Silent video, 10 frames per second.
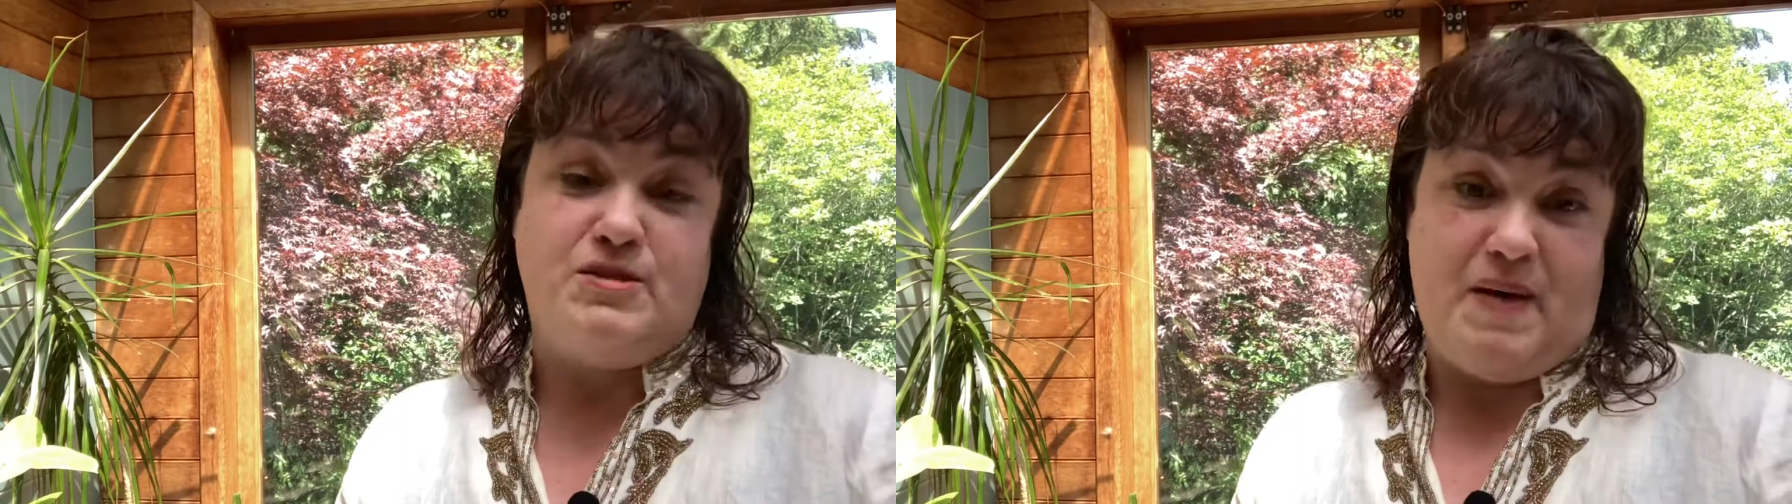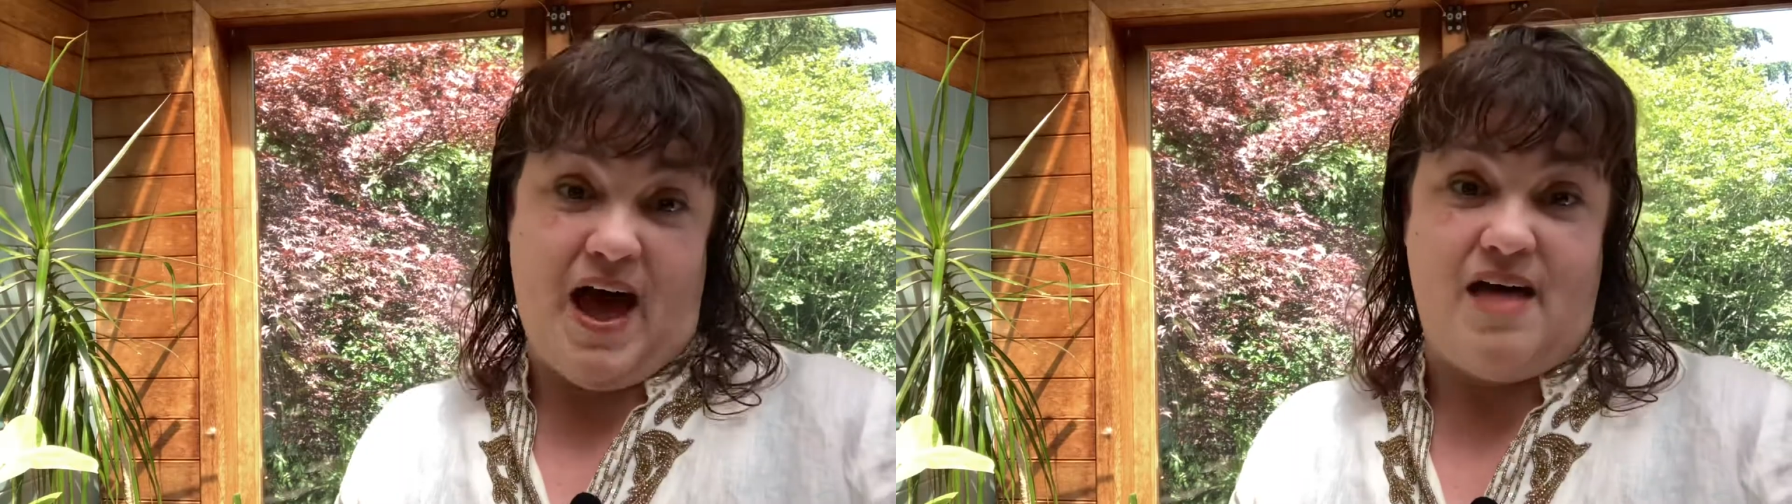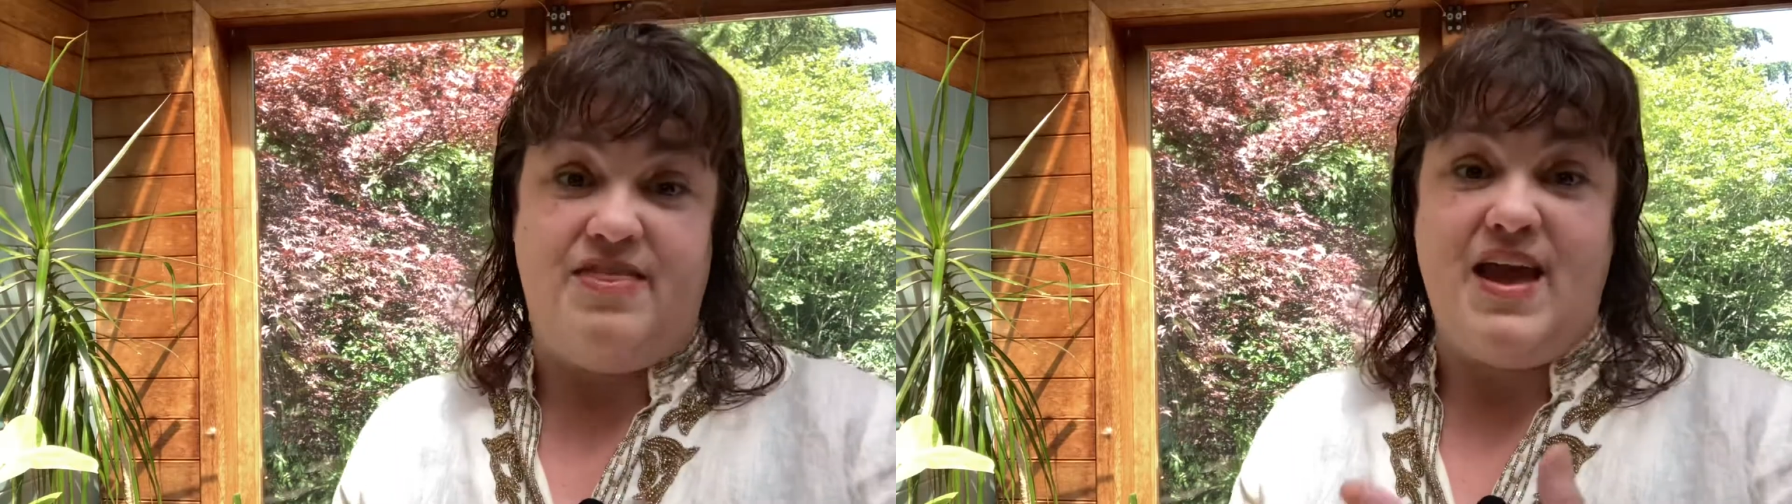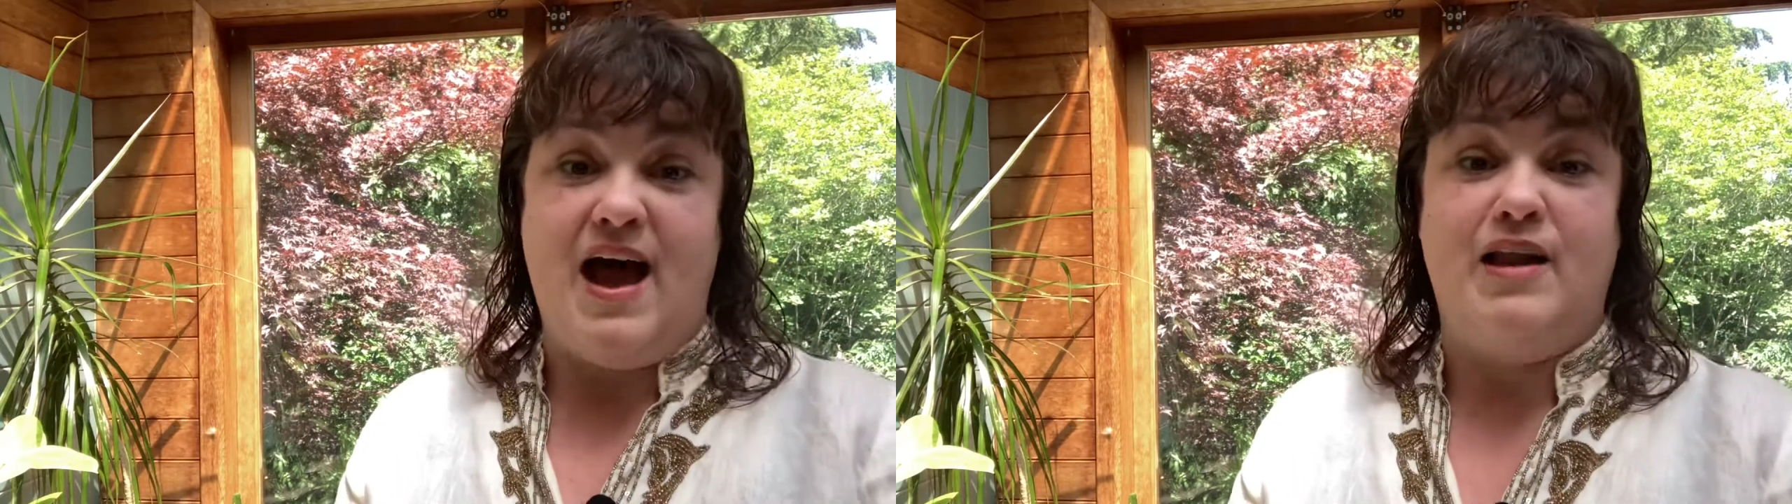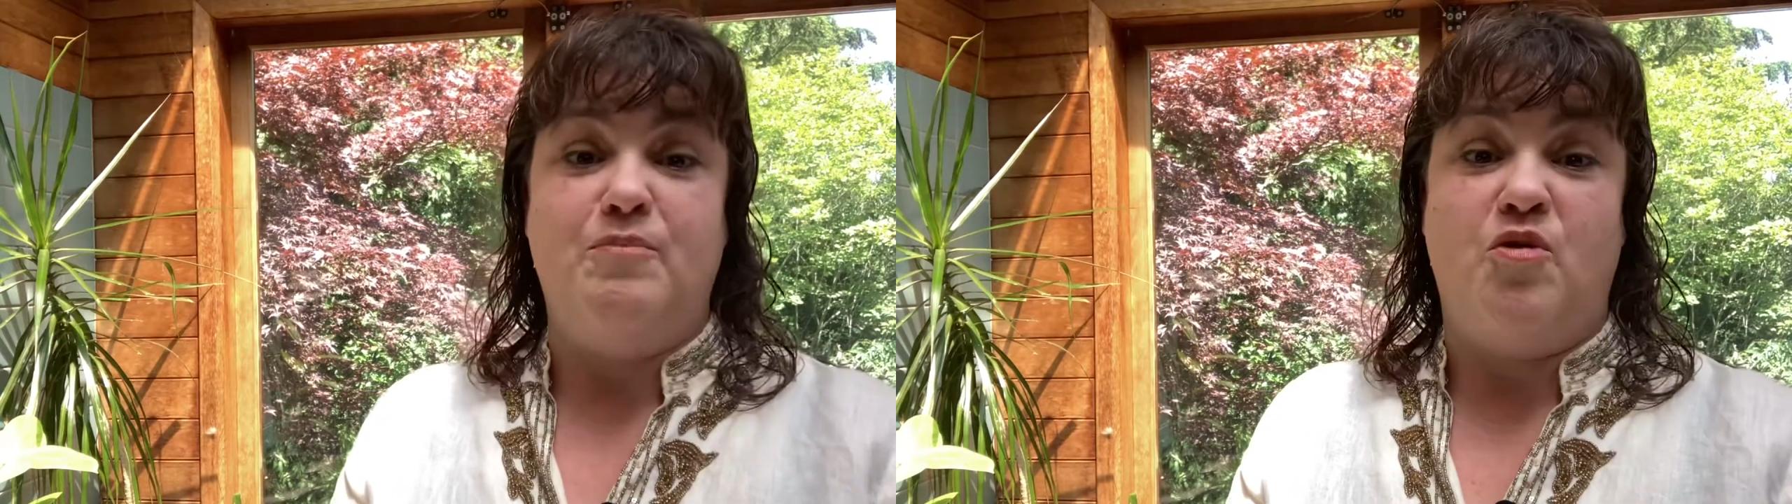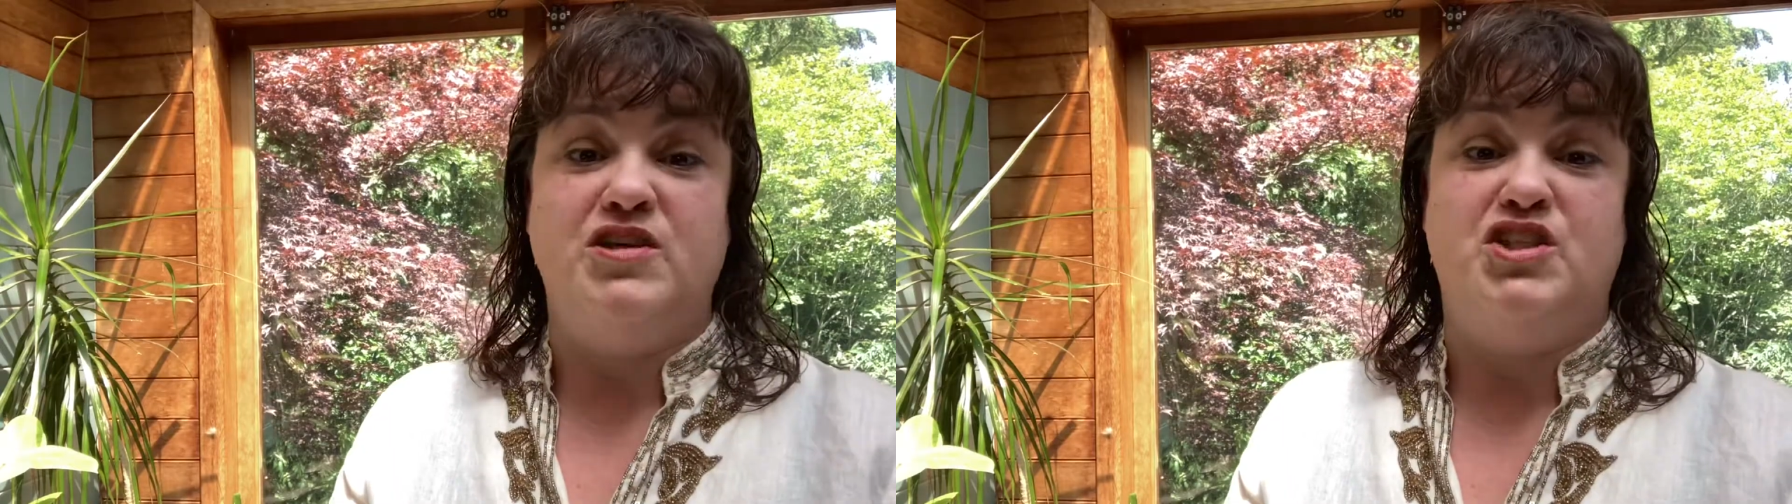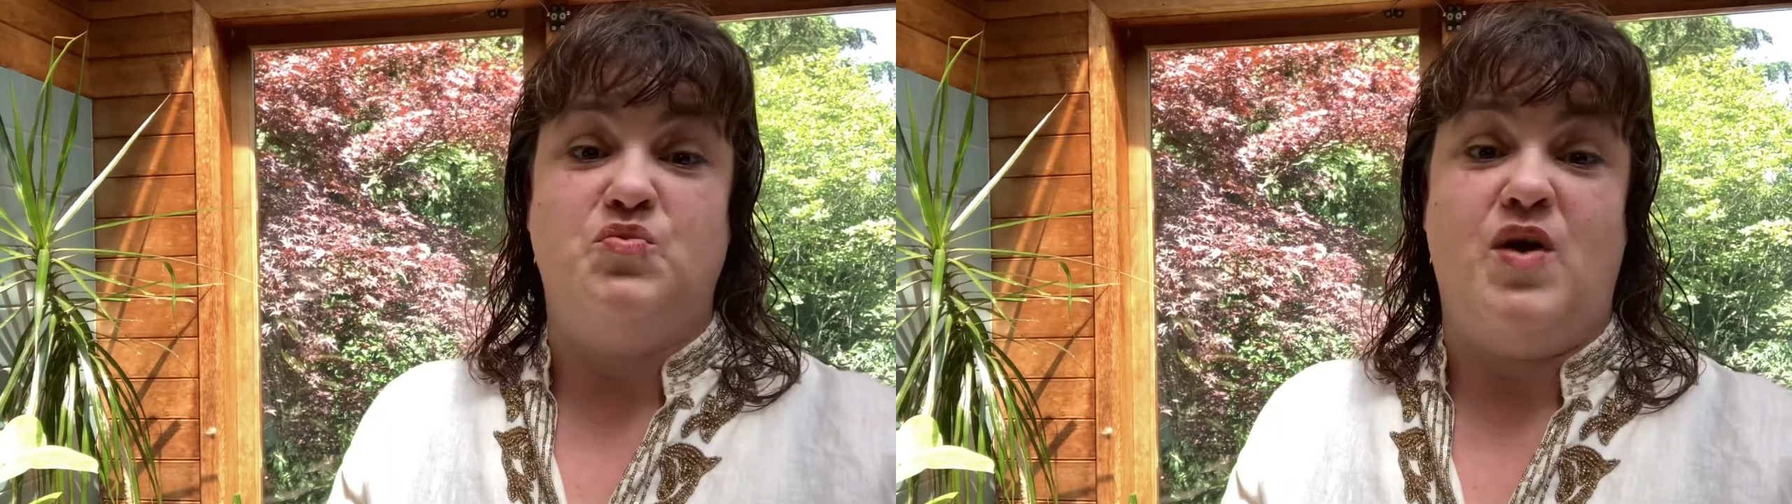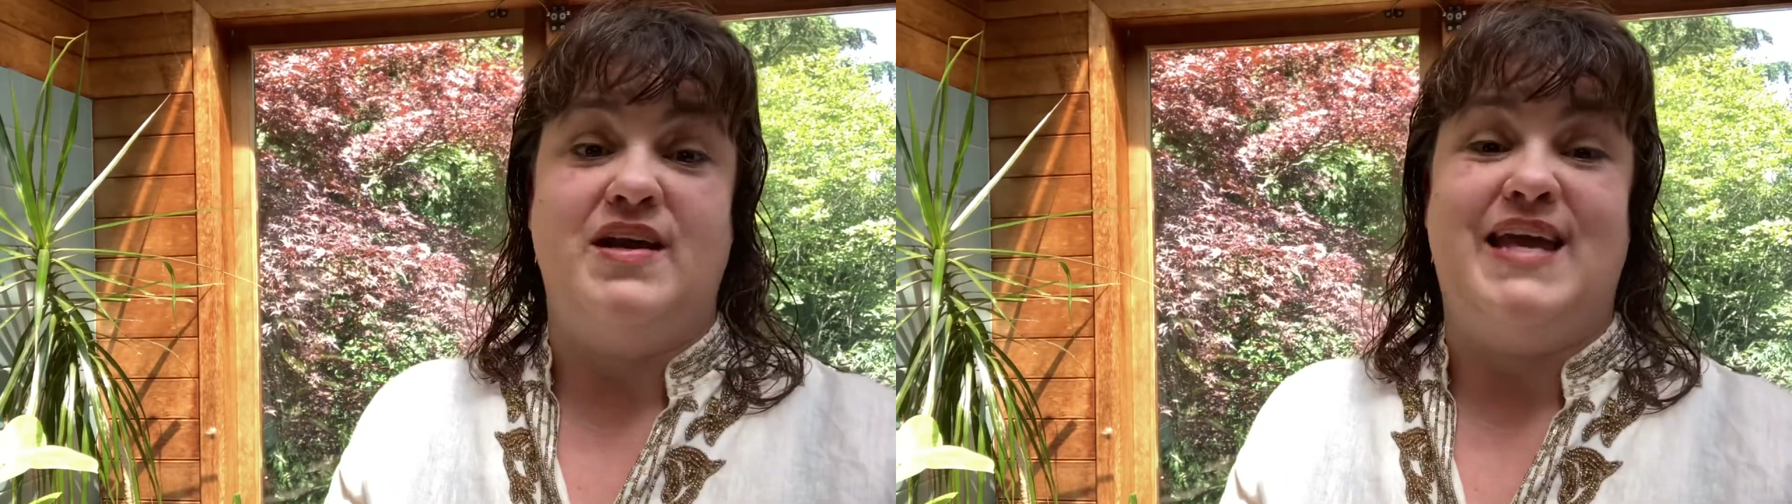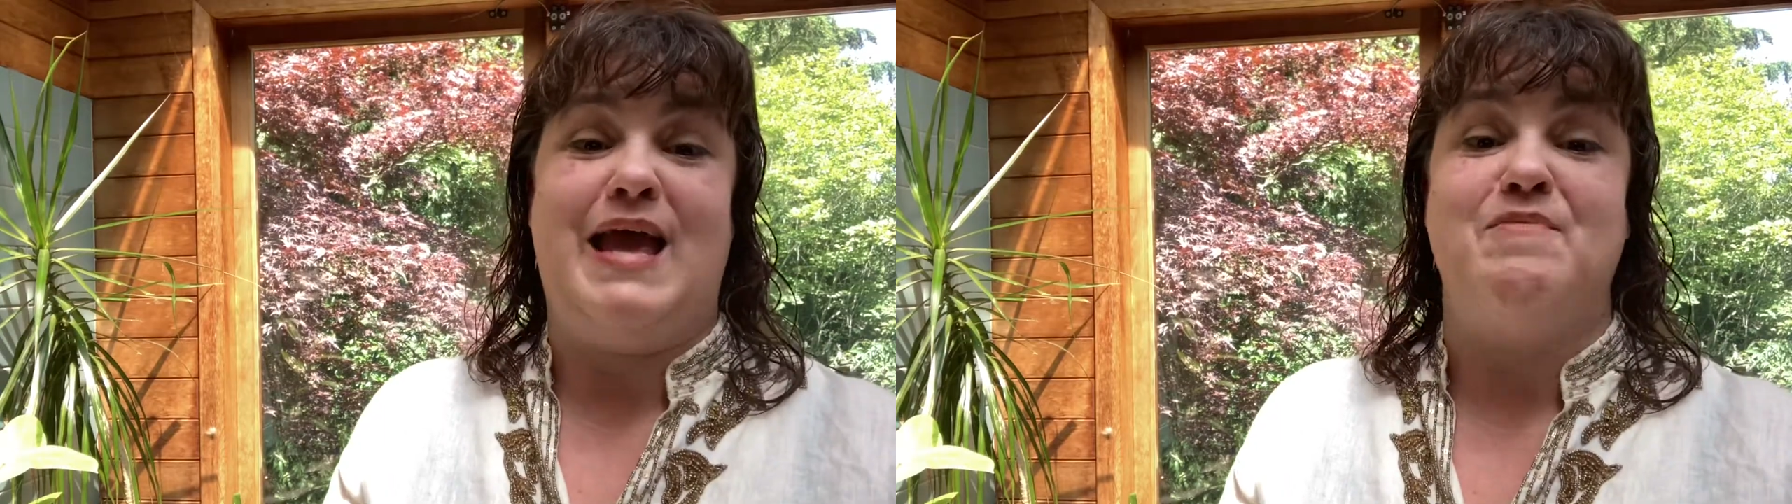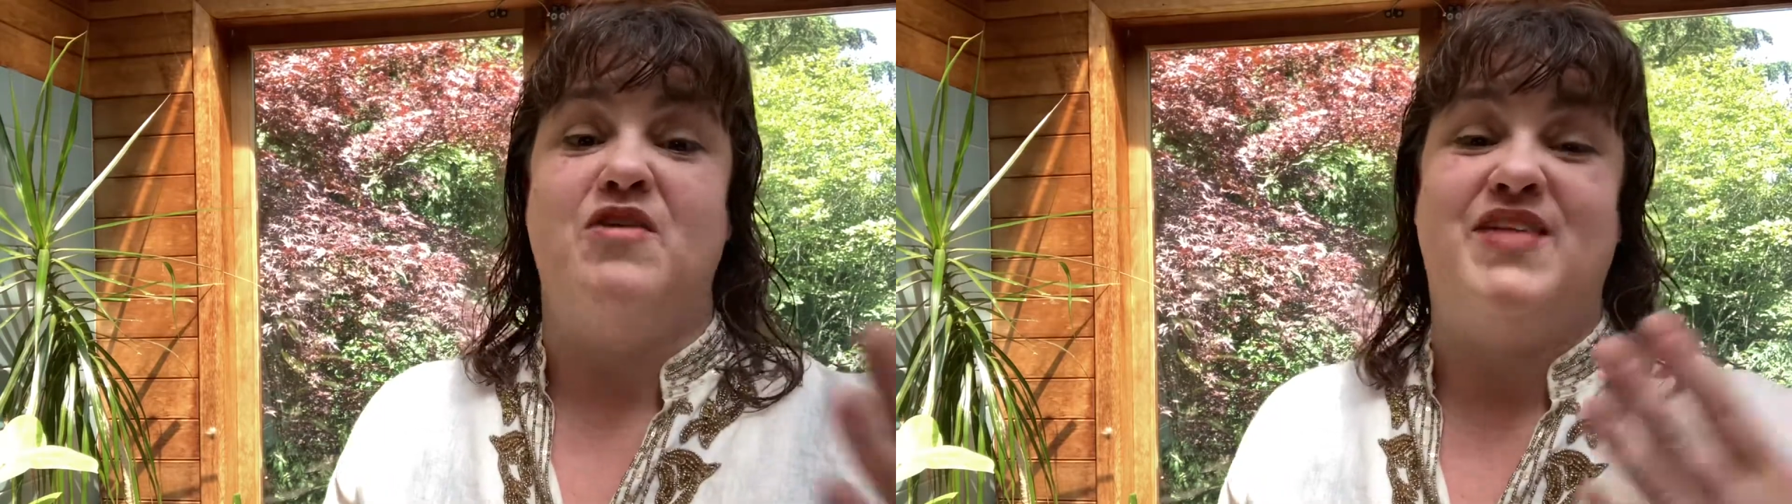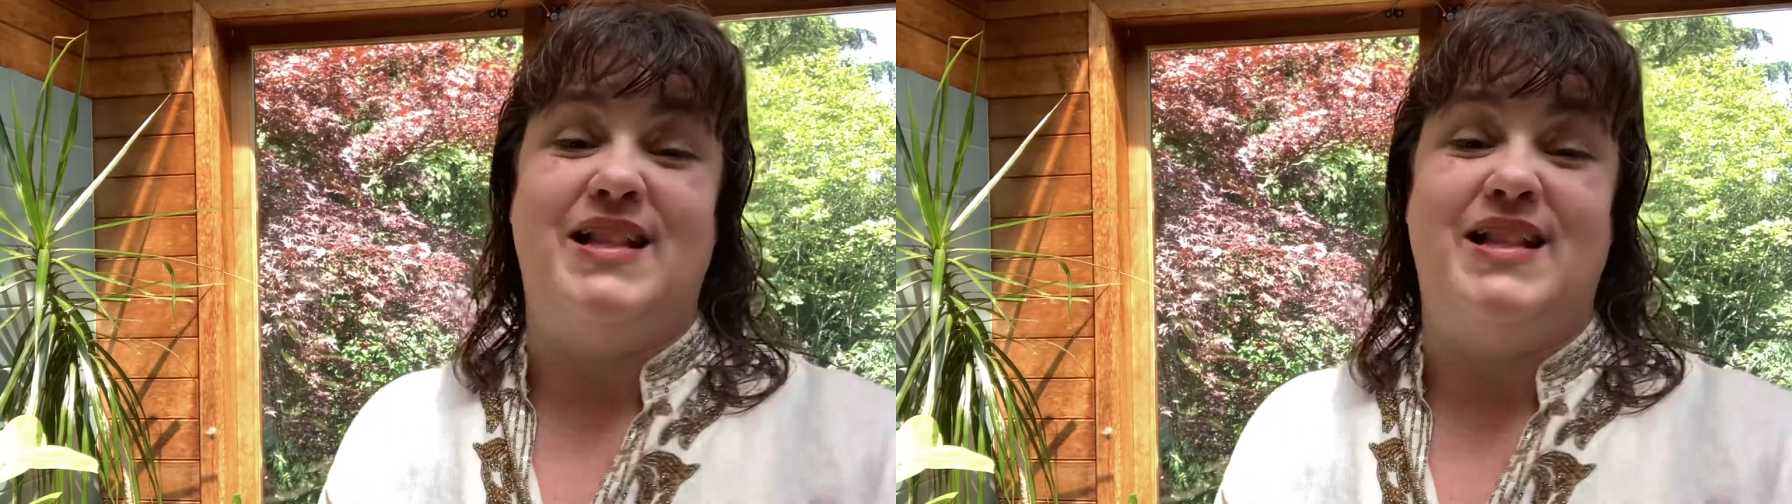bath, the alum warranted one came out that